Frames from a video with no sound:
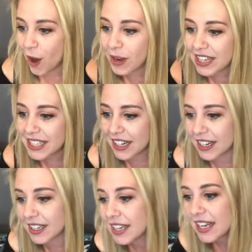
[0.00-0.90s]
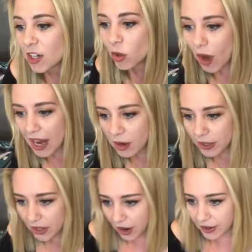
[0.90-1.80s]
Okay, Sarah,
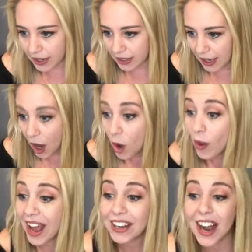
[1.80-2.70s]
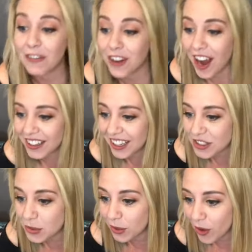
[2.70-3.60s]
cryo incarnate. Oh, and I forgot.
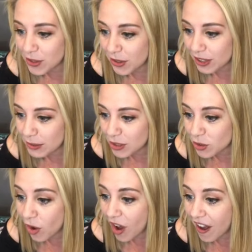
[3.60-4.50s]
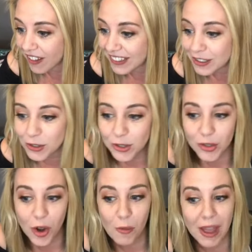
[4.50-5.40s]
Yes, you would also like me to draw a little
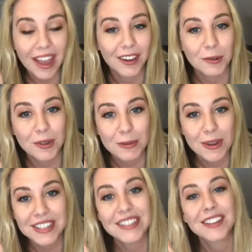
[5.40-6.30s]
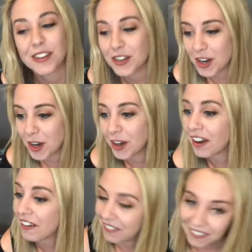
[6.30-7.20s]
snowman with my signature.
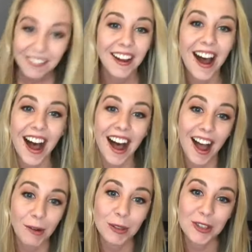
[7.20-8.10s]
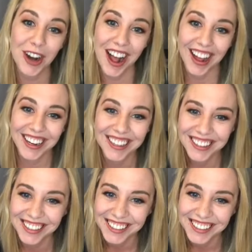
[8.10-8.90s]
I will try.